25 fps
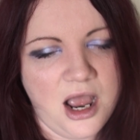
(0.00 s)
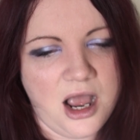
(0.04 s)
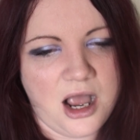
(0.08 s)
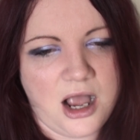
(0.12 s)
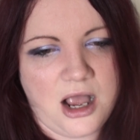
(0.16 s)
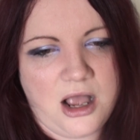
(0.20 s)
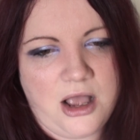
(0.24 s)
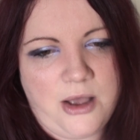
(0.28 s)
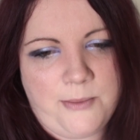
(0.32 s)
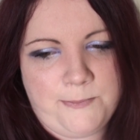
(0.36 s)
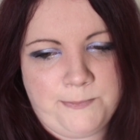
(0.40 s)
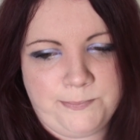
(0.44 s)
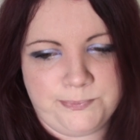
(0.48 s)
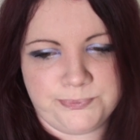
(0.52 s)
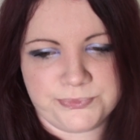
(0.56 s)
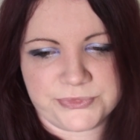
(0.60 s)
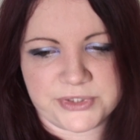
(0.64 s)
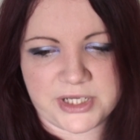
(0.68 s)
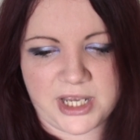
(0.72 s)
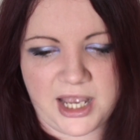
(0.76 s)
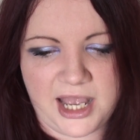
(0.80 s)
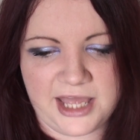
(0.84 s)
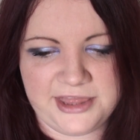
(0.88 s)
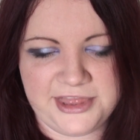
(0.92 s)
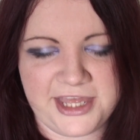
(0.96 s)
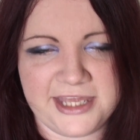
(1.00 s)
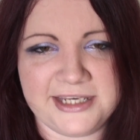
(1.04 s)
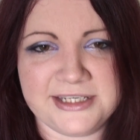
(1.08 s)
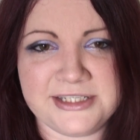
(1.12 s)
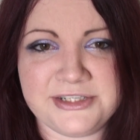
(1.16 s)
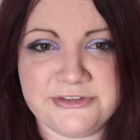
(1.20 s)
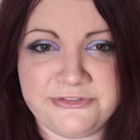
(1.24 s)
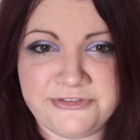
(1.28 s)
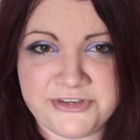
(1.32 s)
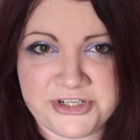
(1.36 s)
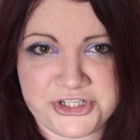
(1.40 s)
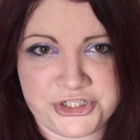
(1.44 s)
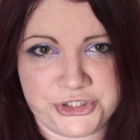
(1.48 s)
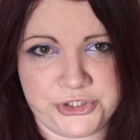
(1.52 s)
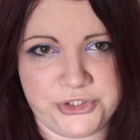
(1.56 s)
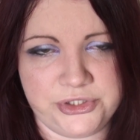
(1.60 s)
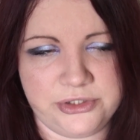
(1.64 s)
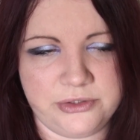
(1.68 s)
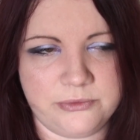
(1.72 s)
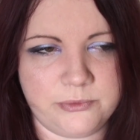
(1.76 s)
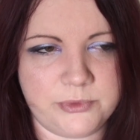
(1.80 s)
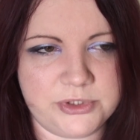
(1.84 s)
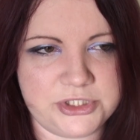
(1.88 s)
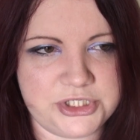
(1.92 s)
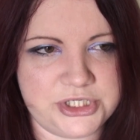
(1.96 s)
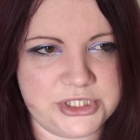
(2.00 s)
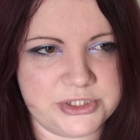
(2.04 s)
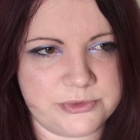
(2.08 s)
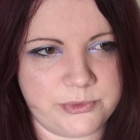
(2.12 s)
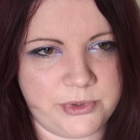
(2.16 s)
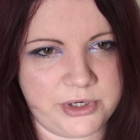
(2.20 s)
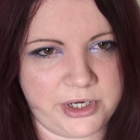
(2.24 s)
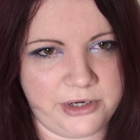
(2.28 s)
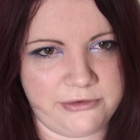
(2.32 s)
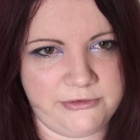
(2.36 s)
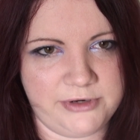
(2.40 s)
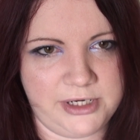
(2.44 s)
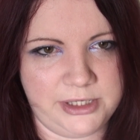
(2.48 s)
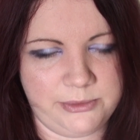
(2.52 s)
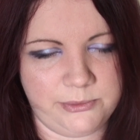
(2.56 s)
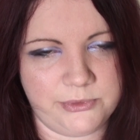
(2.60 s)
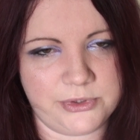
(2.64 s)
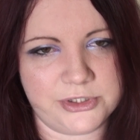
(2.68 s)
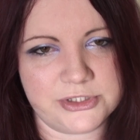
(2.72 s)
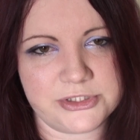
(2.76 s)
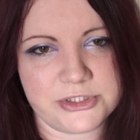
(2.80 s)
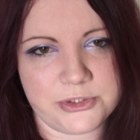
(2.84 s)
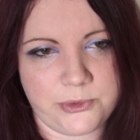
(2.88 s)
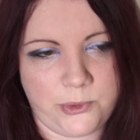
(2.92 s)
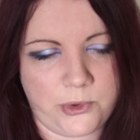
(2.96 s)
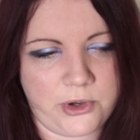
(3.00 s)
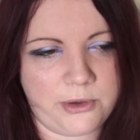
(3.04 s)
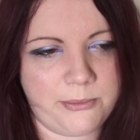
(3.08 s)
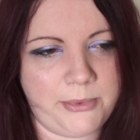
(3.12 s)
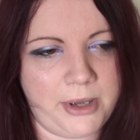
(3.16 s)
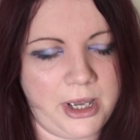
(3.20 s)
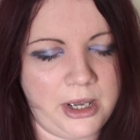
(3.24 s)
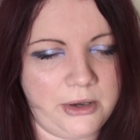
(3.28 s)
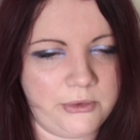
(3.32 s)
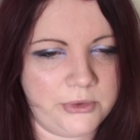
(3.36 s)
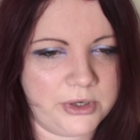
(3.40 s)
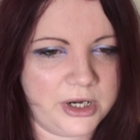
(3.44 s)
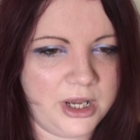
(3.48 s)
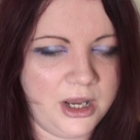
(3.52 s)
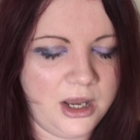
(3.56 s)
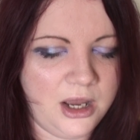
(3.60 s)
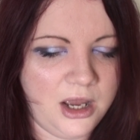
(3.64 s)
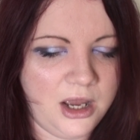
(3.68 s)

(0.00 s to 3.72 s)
and then division, which is what I really want to talk about